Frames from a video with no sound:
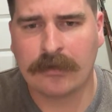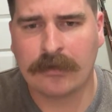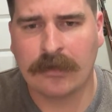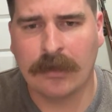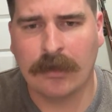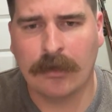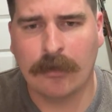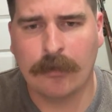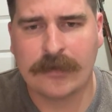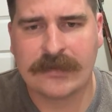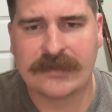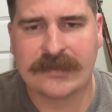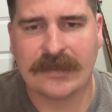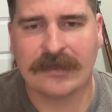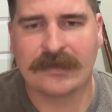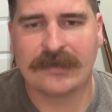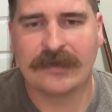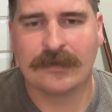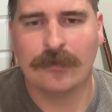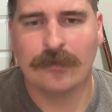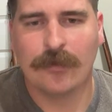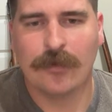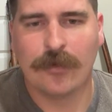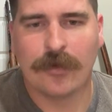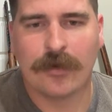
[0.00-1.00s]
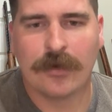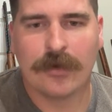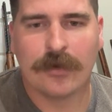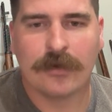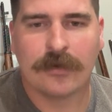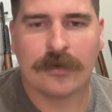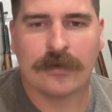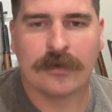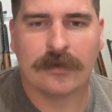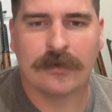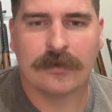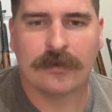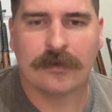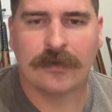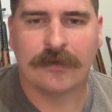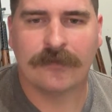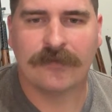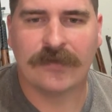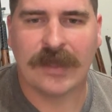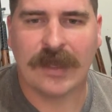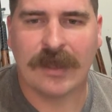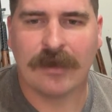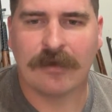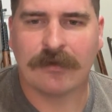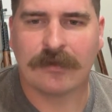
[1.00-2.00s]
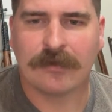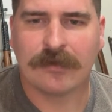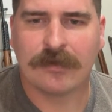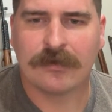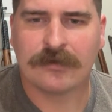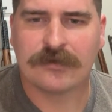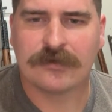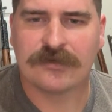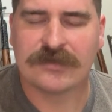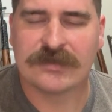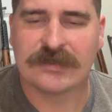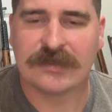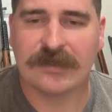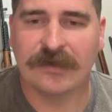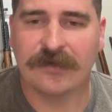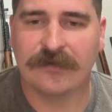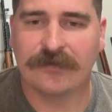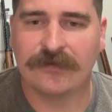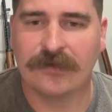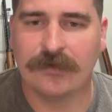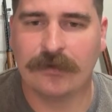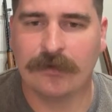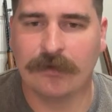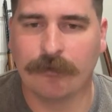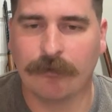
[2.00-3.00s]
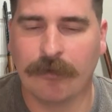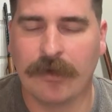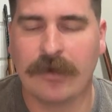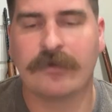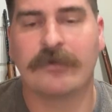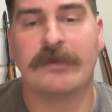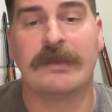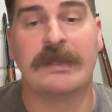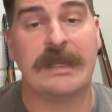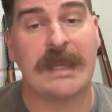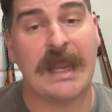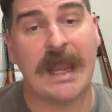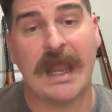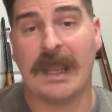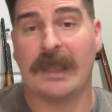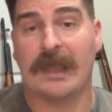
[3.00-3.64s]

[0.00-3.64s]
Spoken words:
always like the more of the out of the country stuff due to the rarity. Yeah,